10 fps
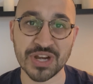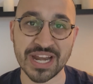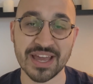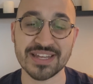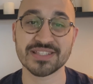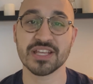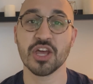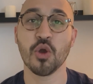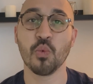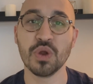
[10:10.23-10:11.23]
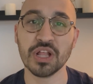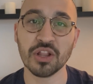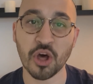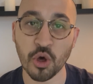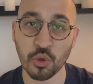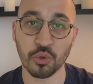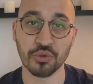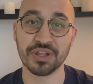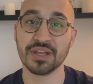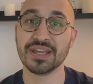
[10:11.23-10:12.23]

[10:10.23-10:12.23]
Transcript: rate hikes will hold